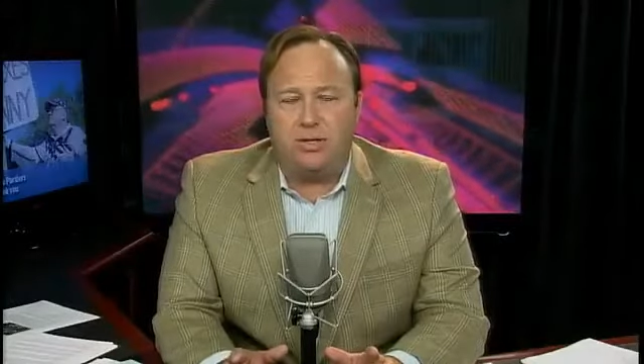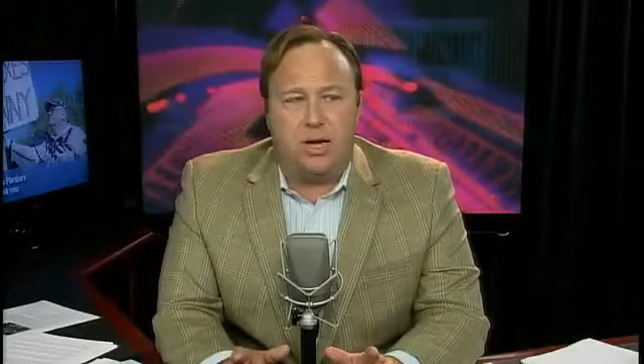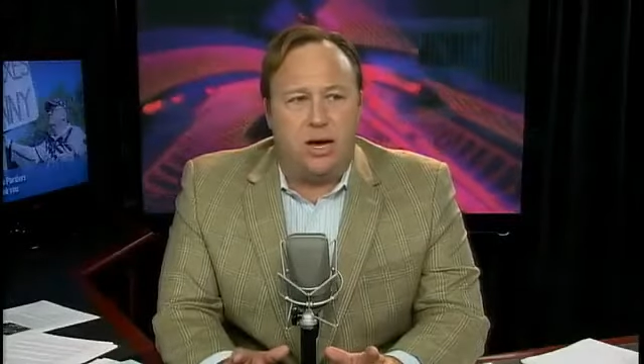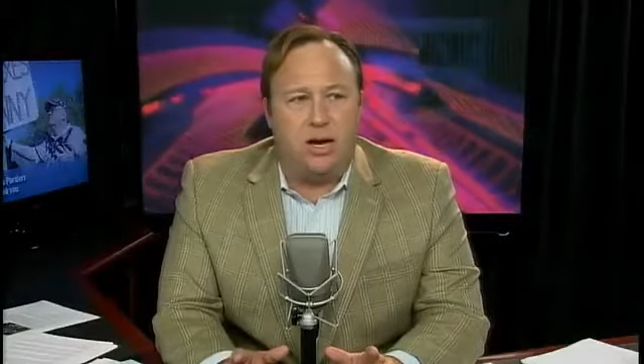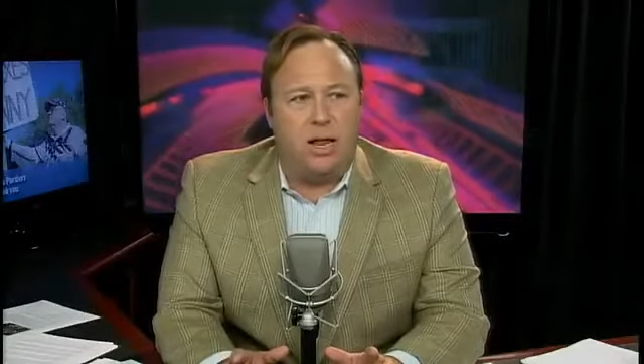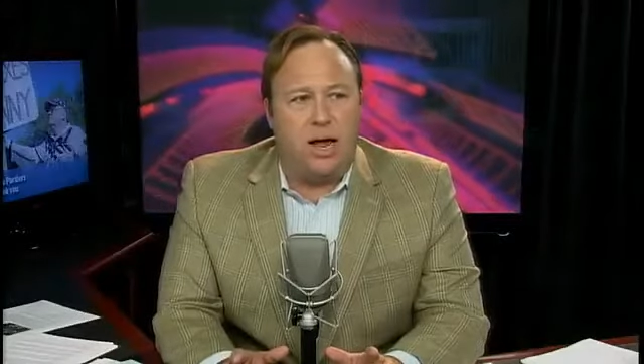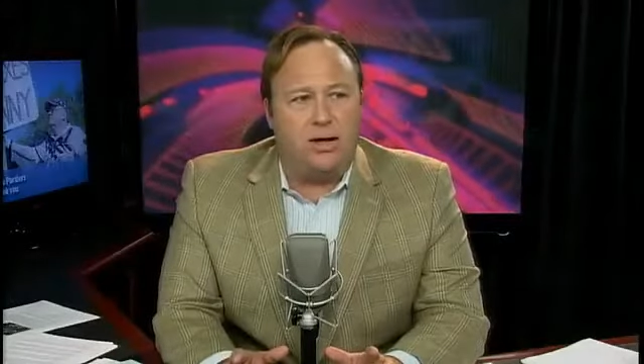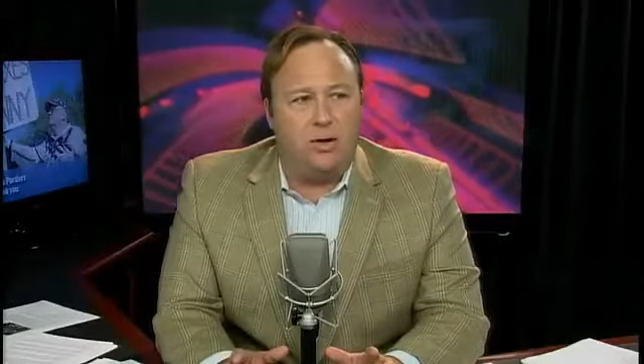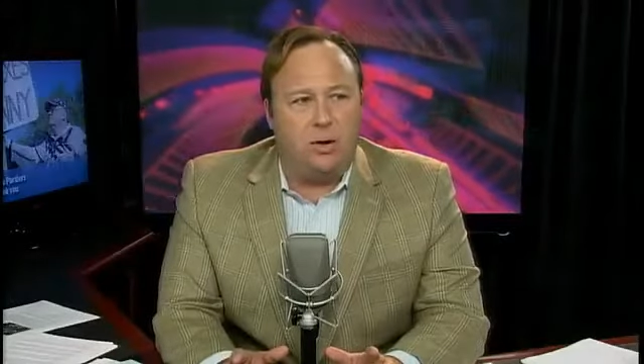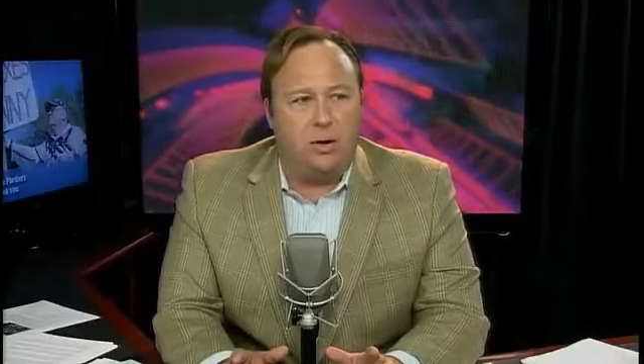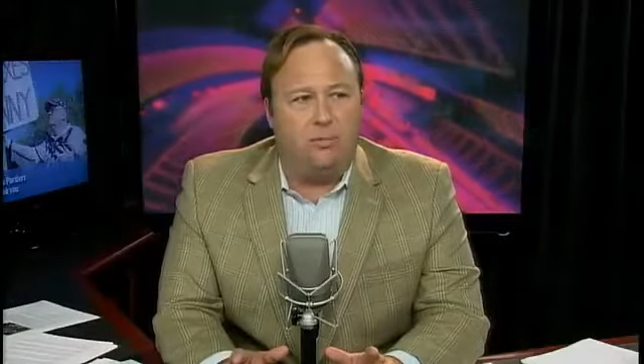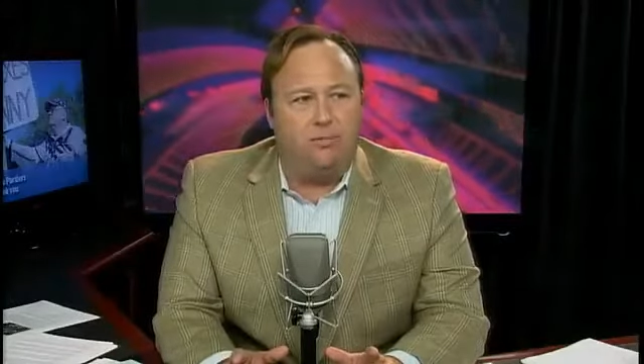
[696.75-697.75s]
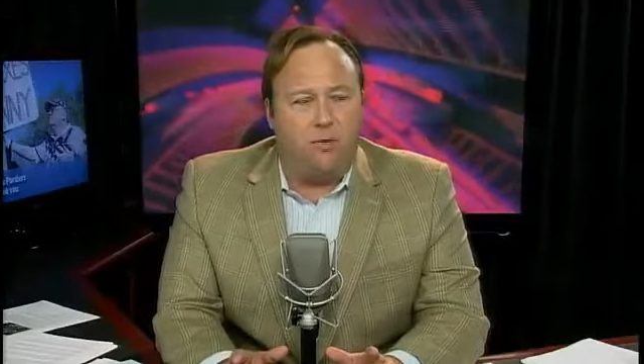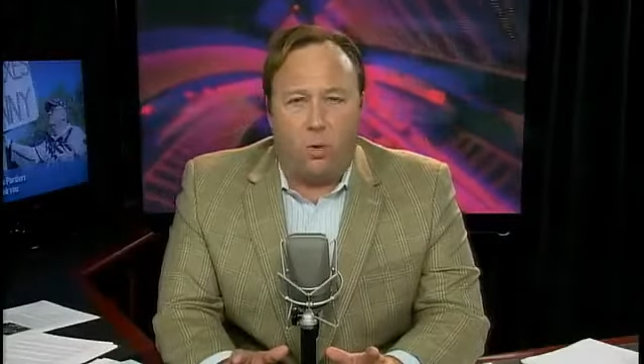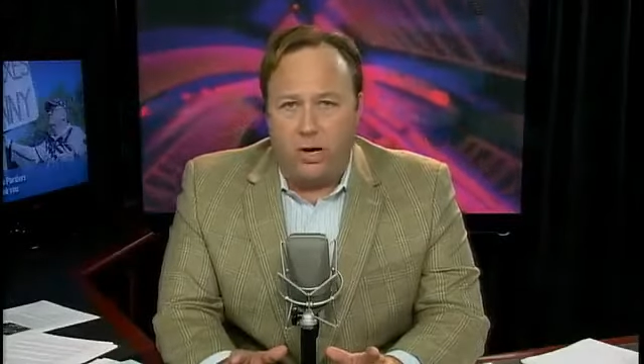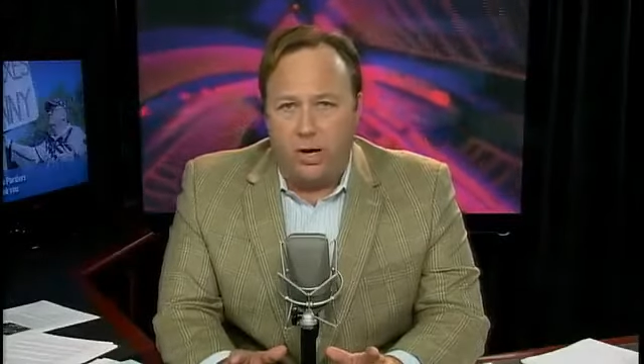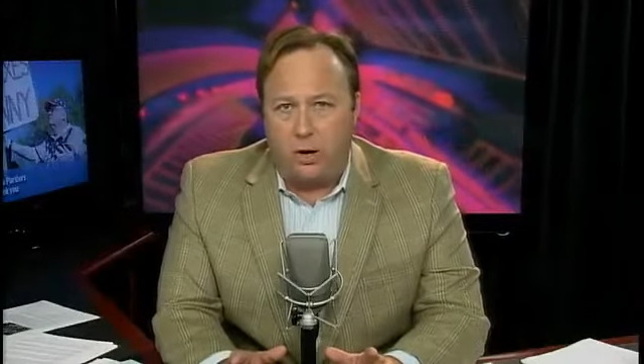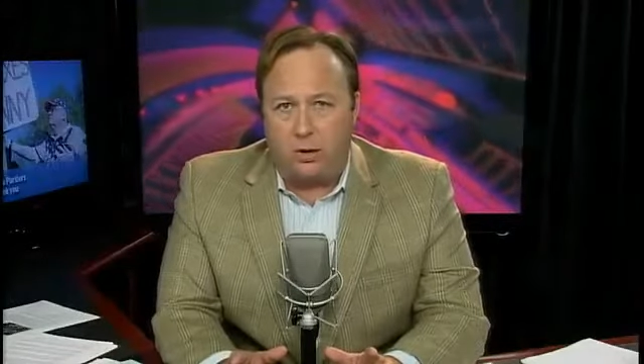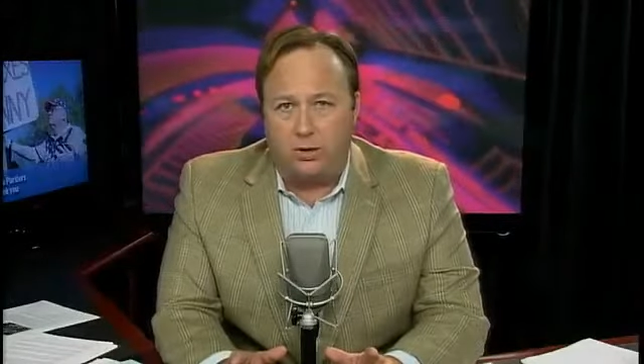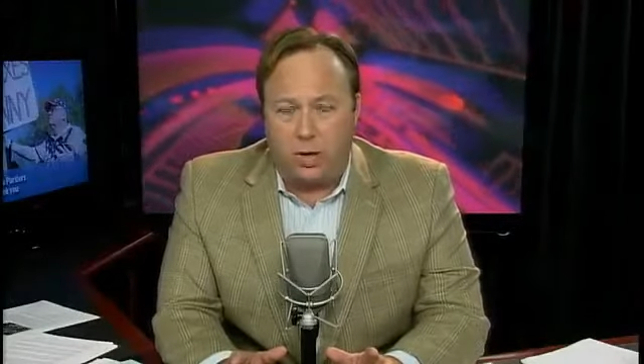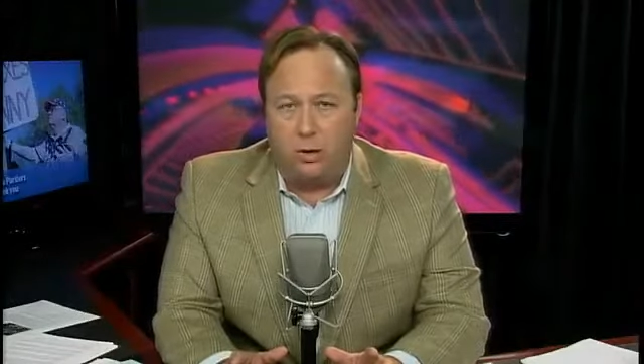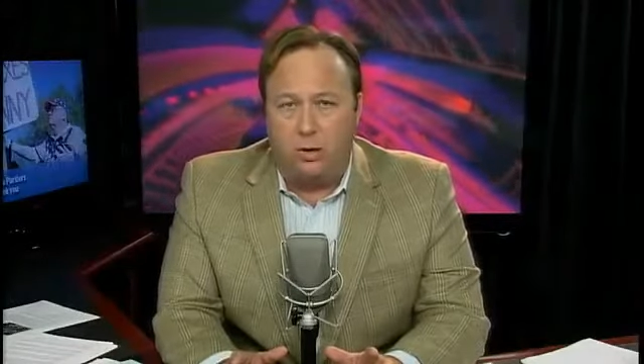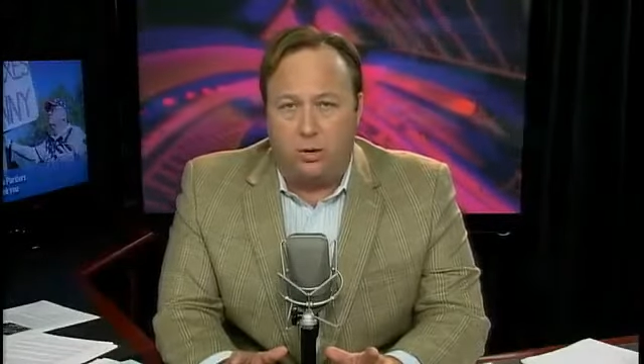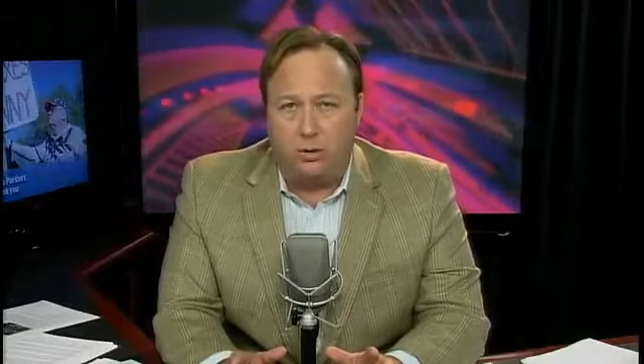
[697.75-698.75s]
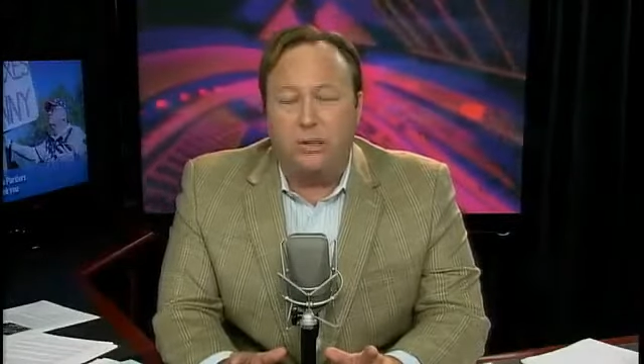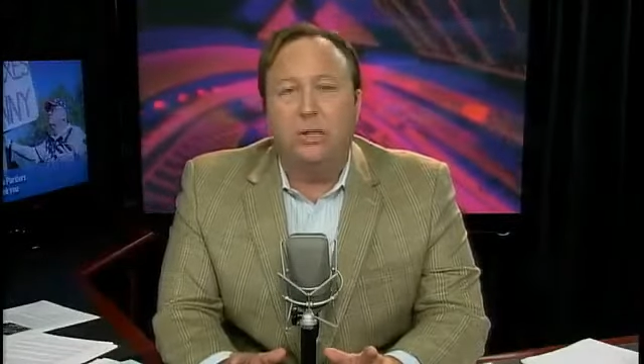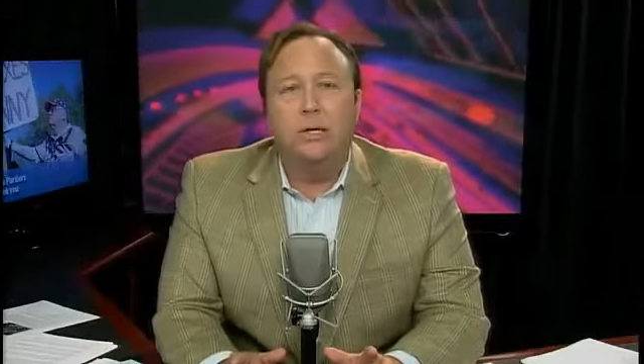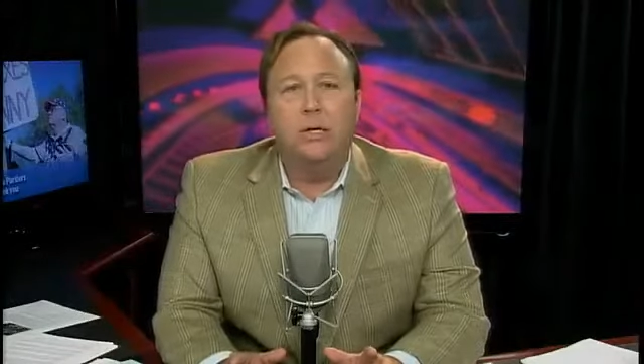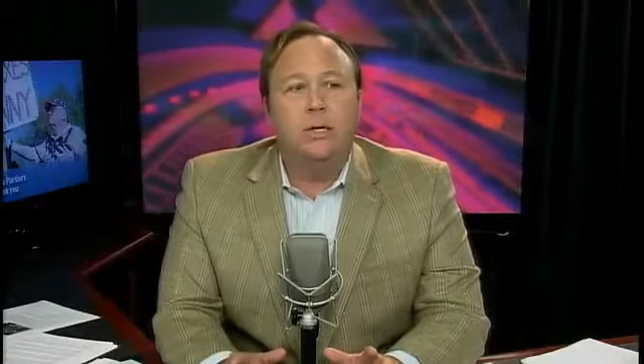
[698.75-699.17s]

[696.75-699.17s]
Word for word: It's kind of like you're 40 years old,